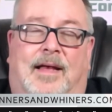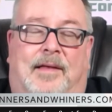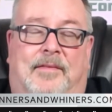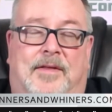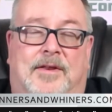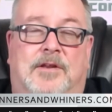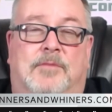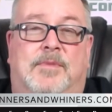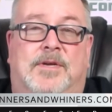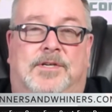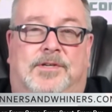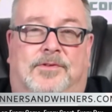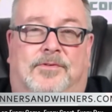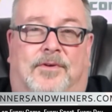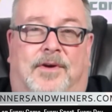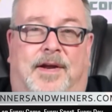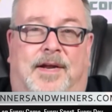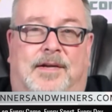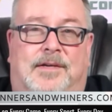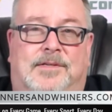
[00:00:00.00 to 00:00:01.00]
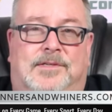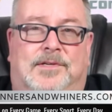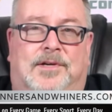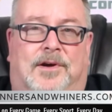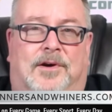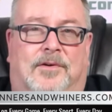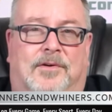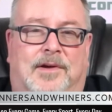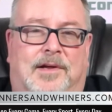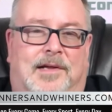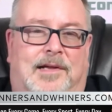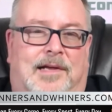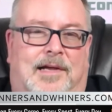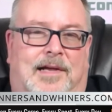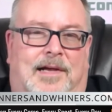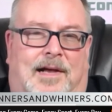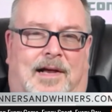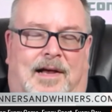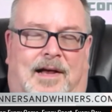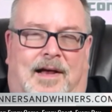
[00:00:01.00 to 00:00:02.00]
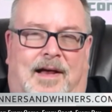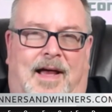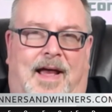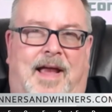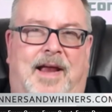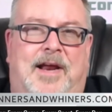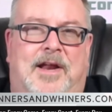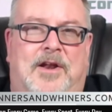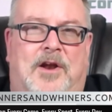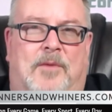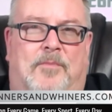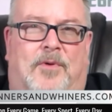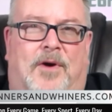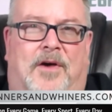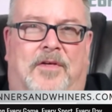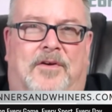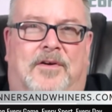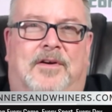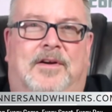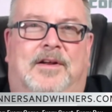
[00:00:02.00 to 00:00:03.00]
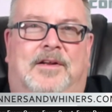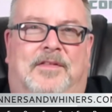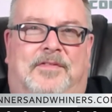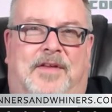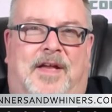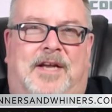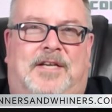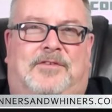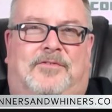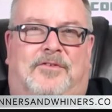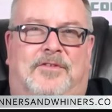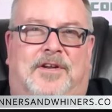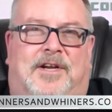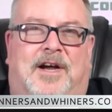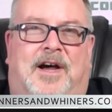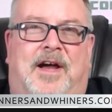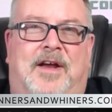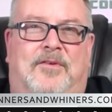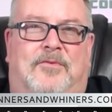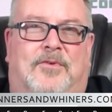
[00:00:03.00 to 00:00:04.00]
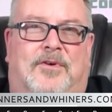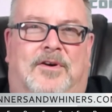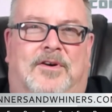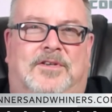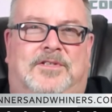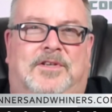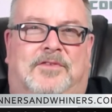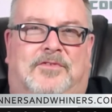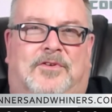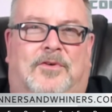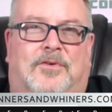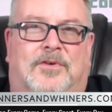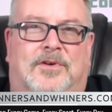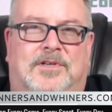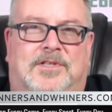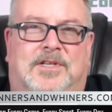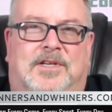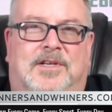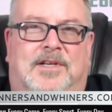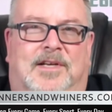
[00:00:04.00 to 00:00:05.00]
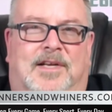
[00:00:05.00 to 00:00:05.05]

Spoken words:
Then you miss three. So hang in there, brother. Thanks for the kind words, of course.